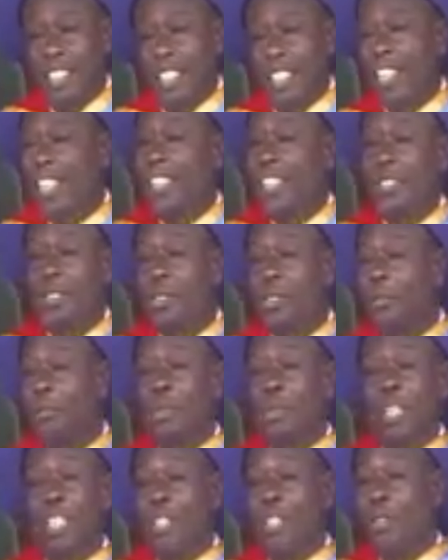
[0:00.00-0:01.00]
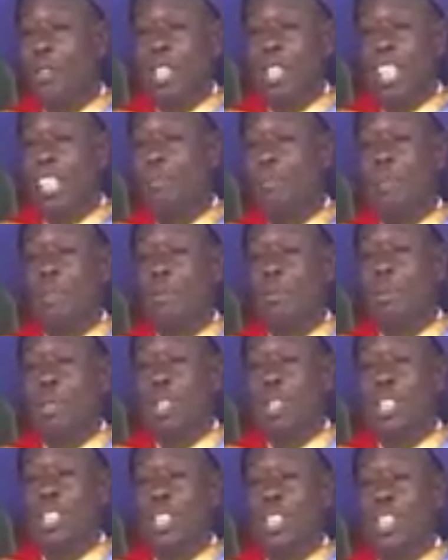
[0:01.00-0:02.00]
Let nobody condemn you
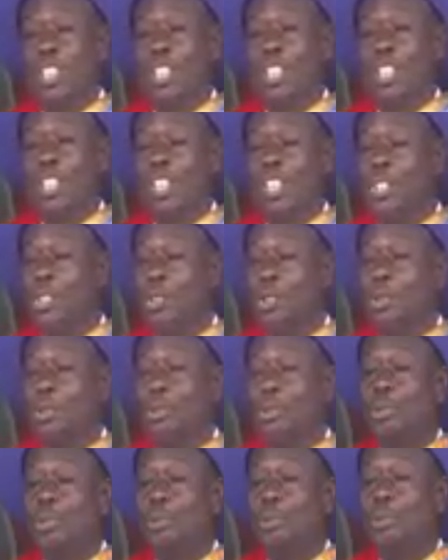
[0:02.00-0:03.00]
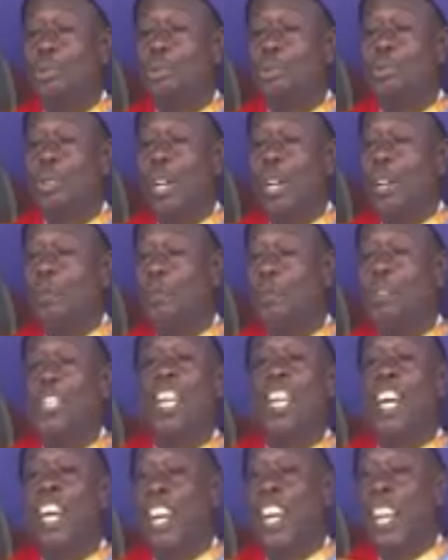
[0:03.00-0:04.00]
into
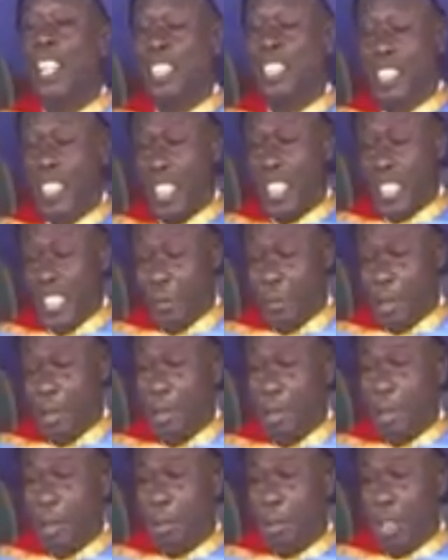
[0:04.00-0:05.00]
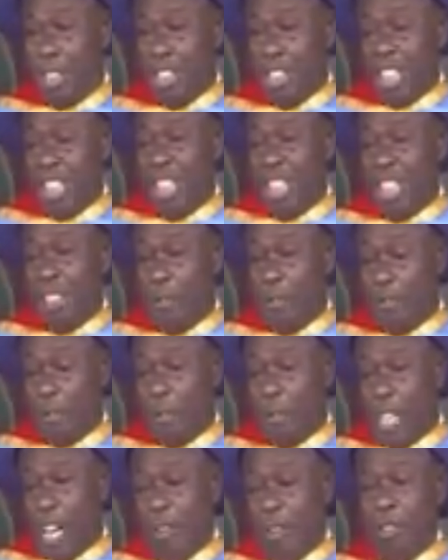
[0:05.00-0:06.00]
being a non-starter because you are starting from
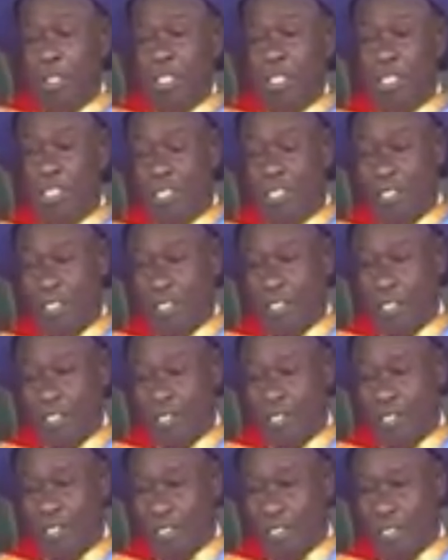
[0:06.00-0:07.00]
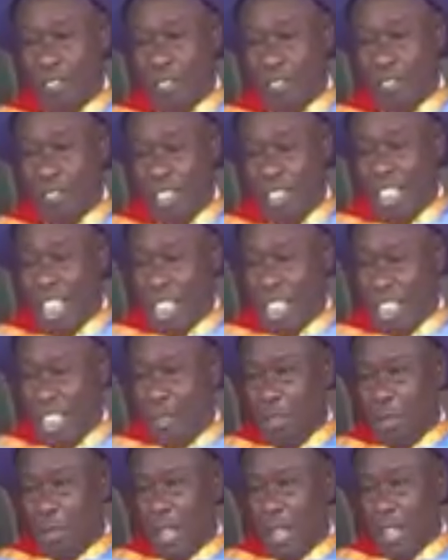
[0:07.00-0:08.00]
down. Just
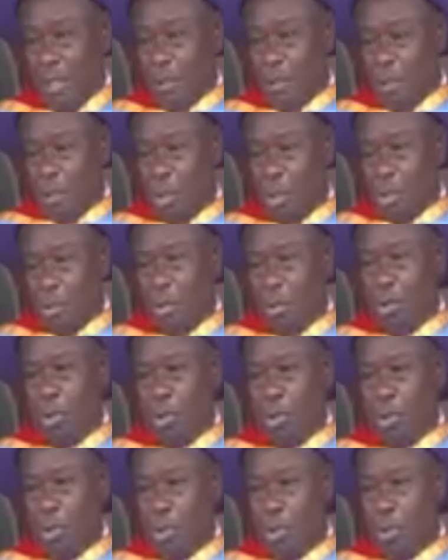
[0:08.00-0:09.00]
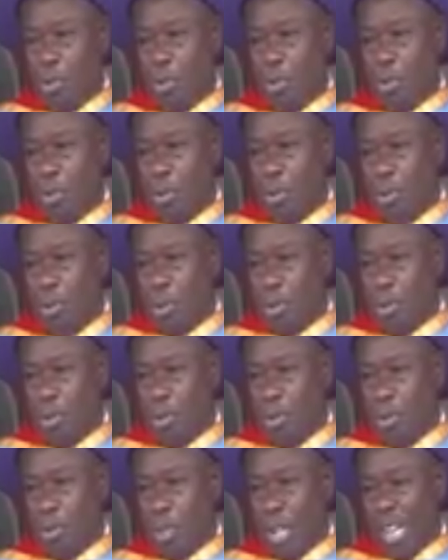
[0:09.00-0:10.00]
define what you want to do
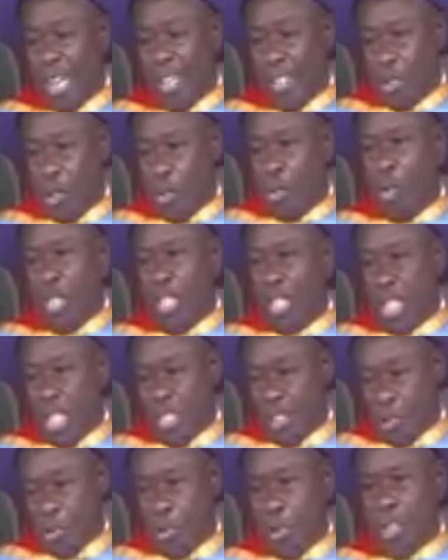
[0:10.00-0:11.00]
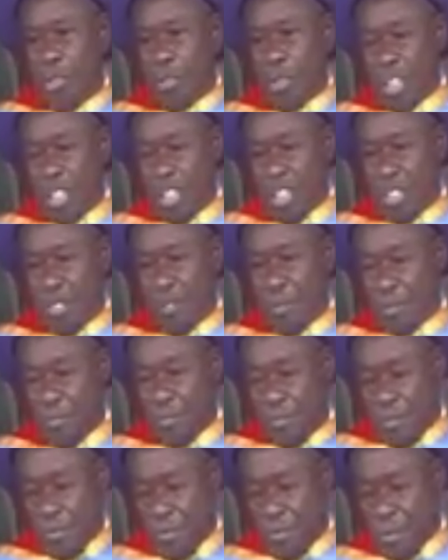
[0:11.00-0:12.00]
and do it and do it right.
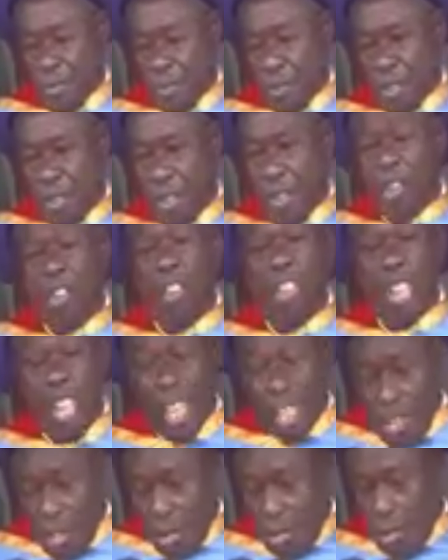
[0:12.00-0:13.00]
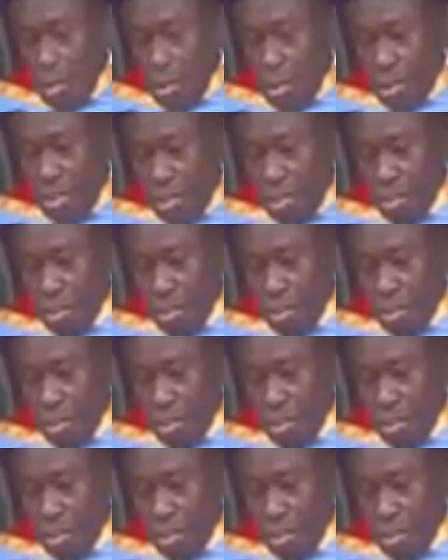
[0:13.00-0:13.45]
On that note,